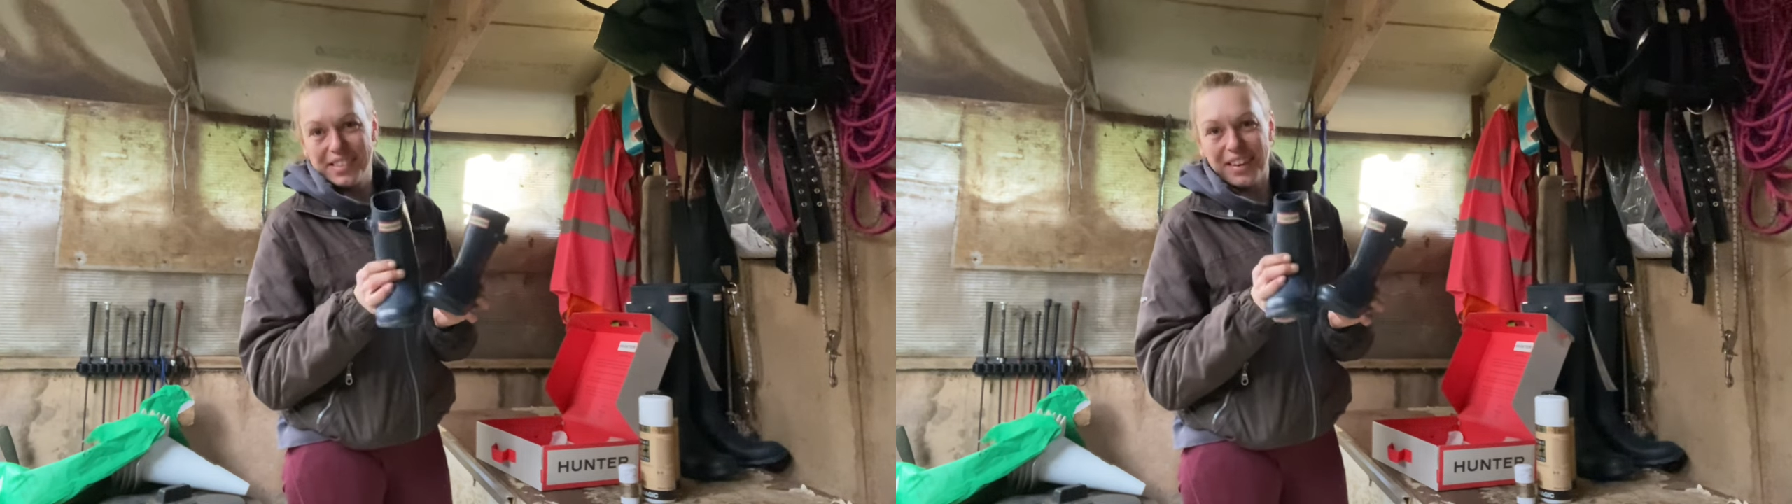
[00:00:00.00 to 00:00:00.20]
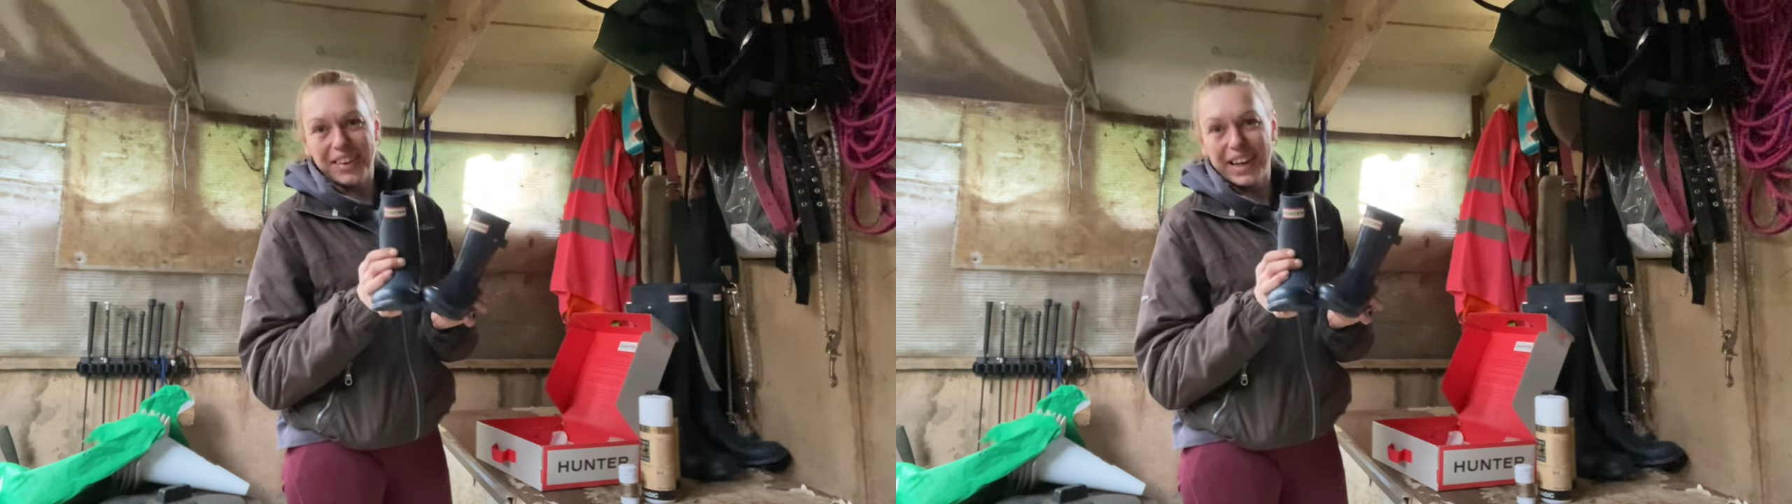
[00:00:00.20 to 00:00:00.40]

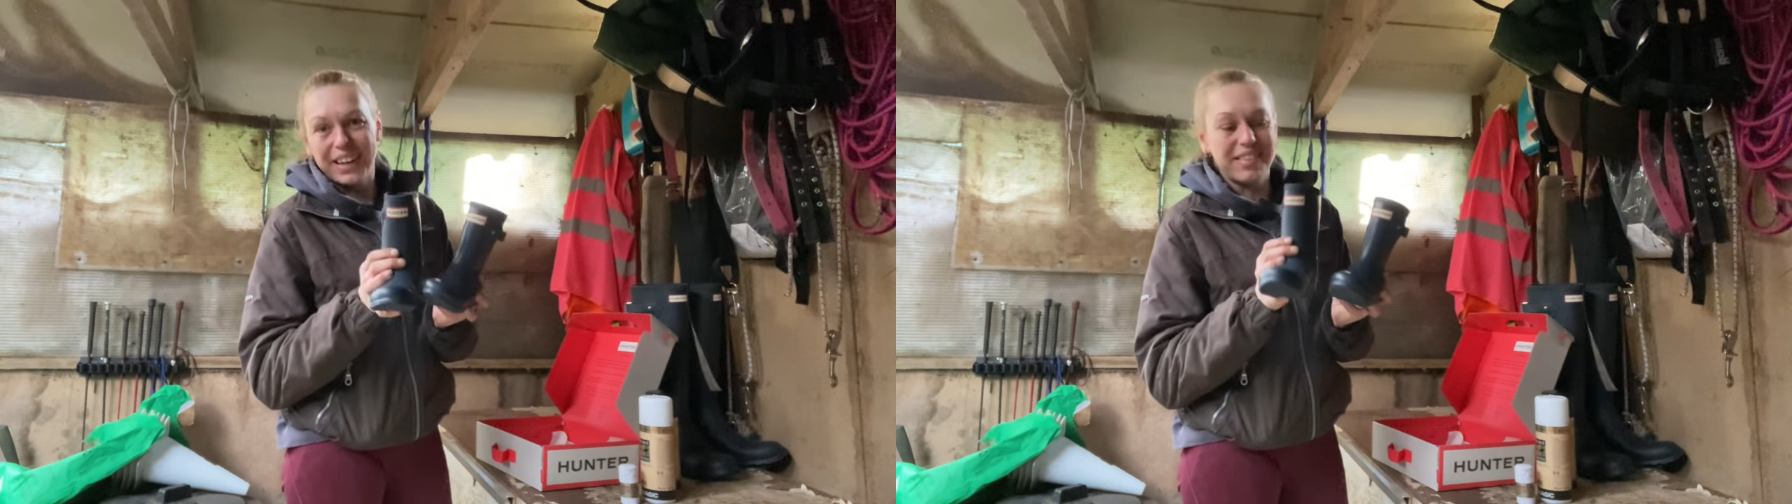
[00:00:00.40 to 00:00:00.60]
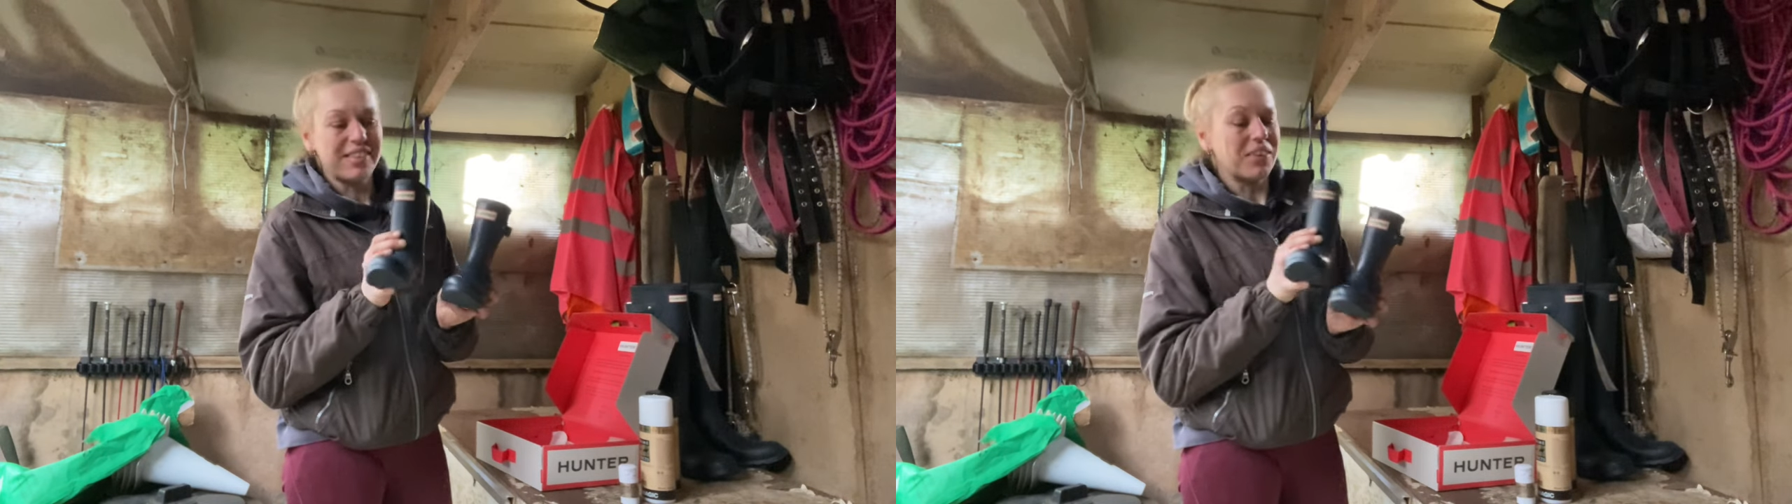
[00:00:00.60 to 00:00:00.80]

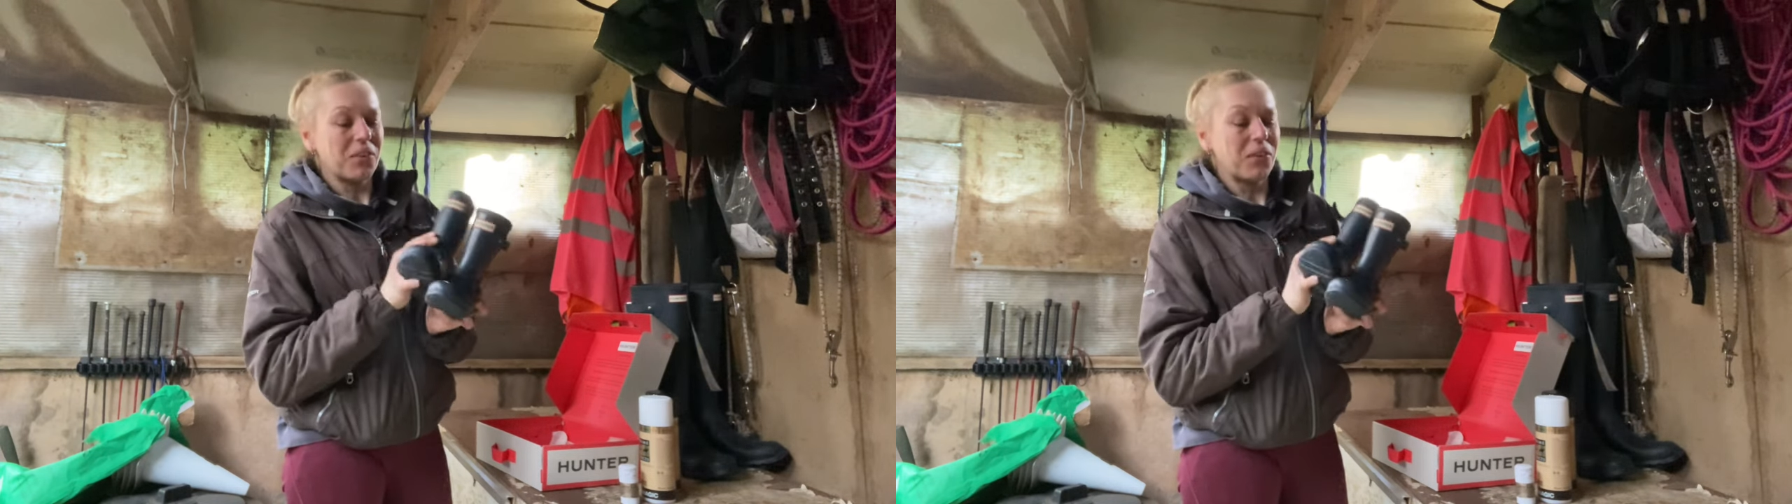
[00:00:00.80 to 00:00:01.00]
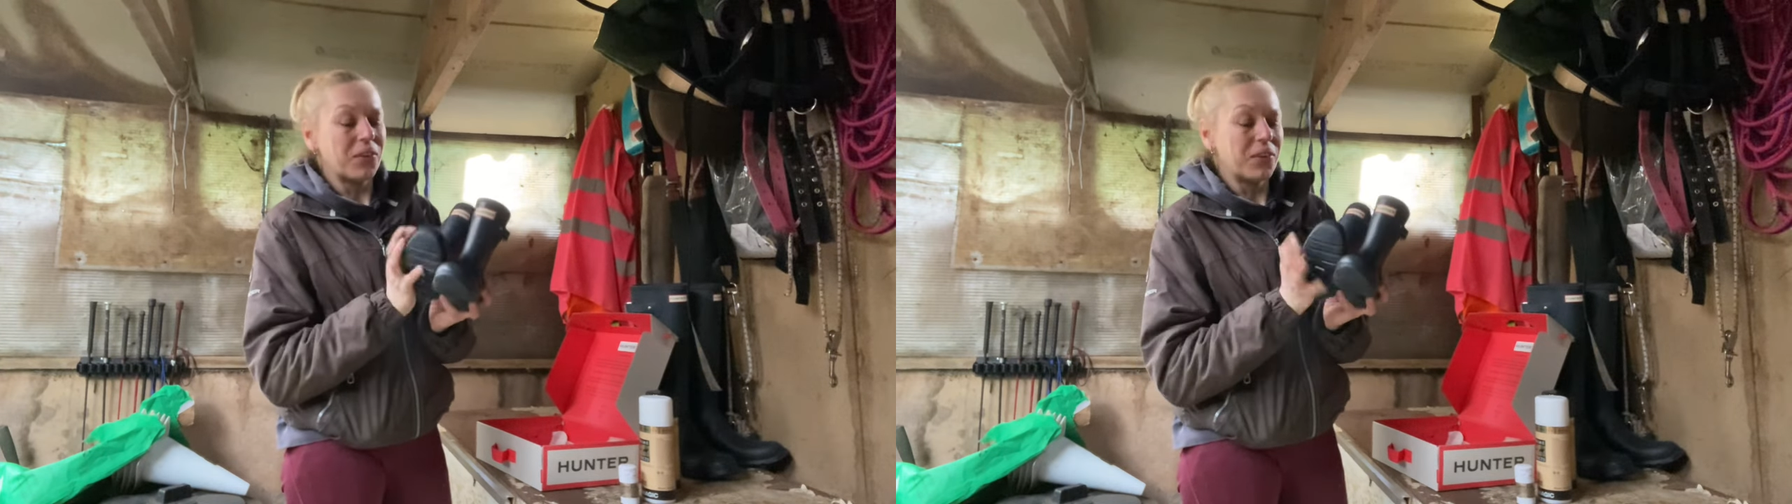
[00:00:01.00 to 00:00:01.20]
size
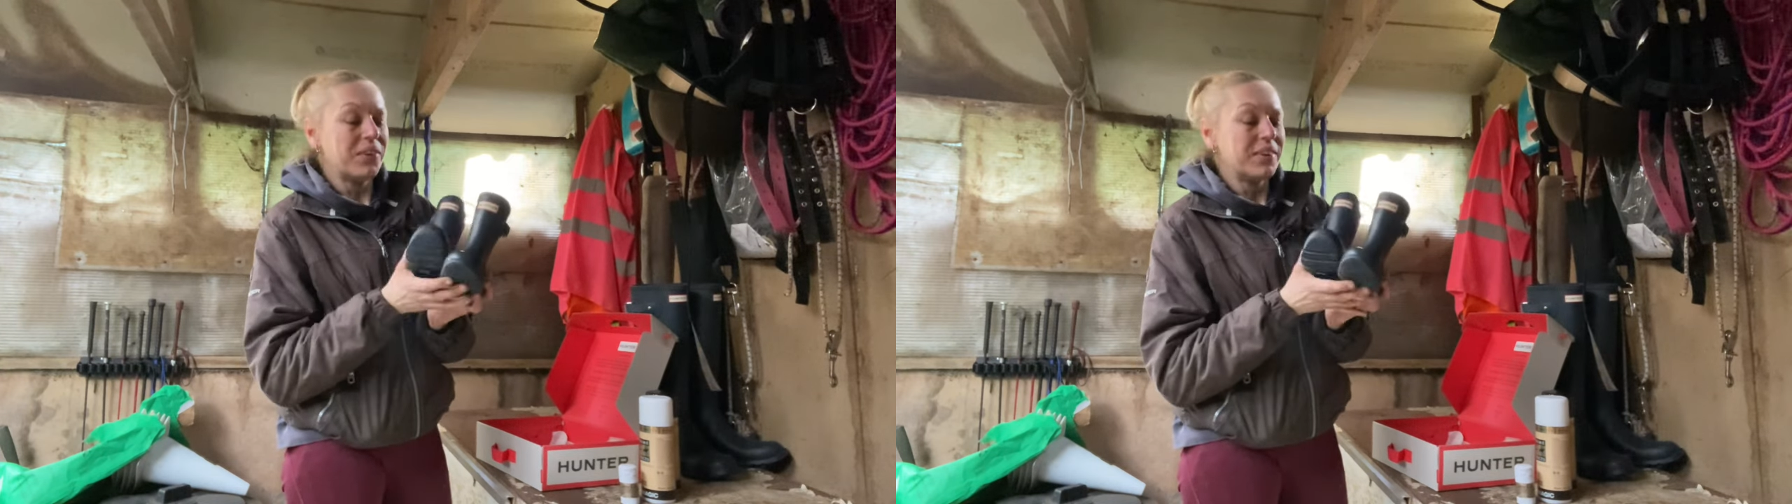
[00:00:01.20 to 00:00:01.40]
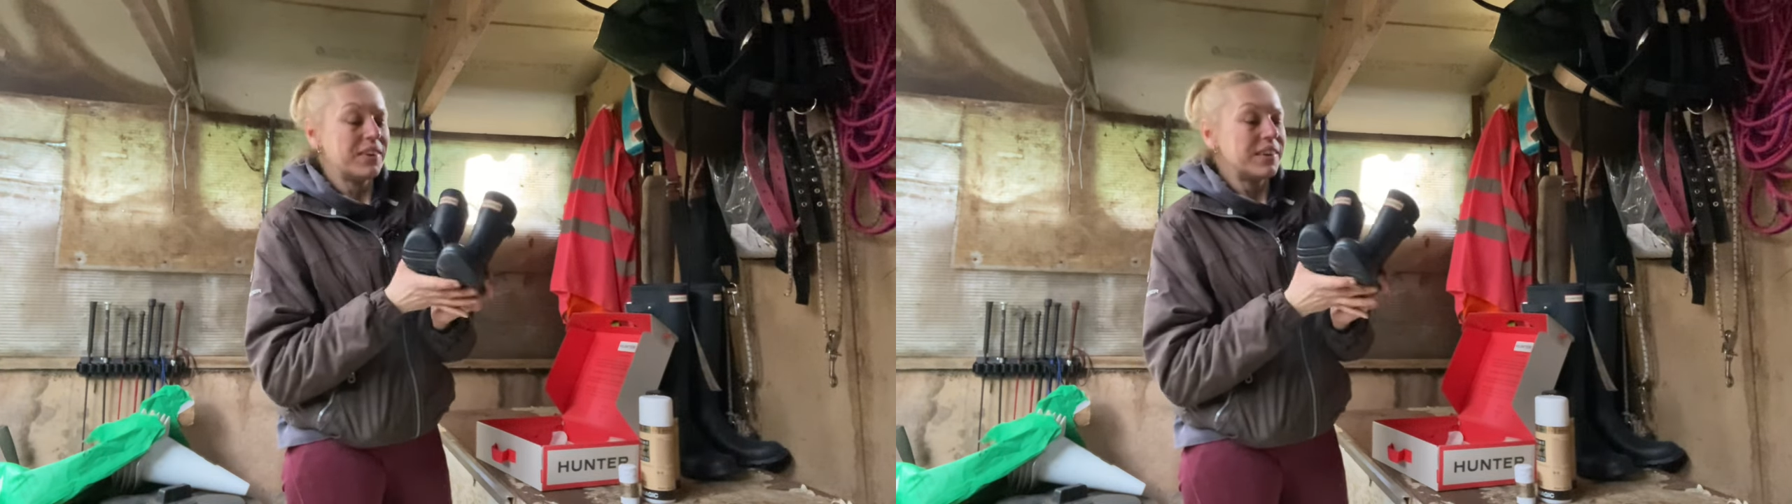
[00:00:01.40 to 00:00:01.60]
or